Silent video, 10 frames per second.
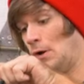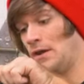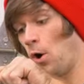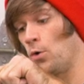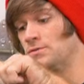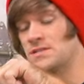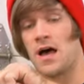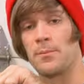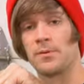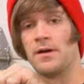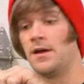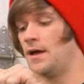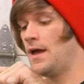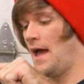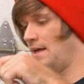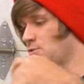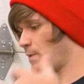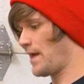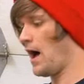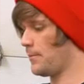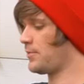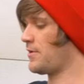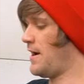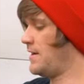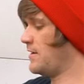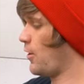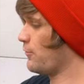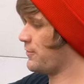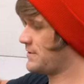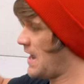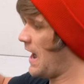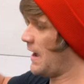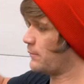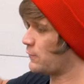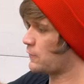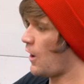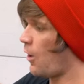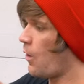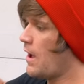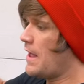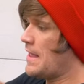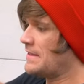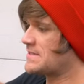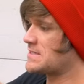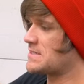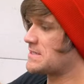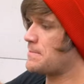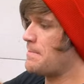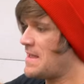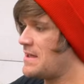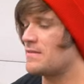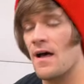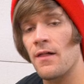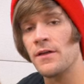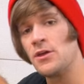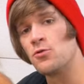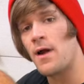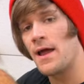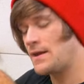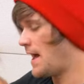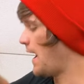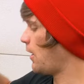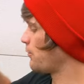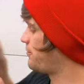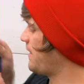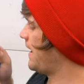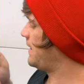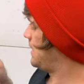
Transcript: it holds up as we upgrade it over time. So this is me telling you right now that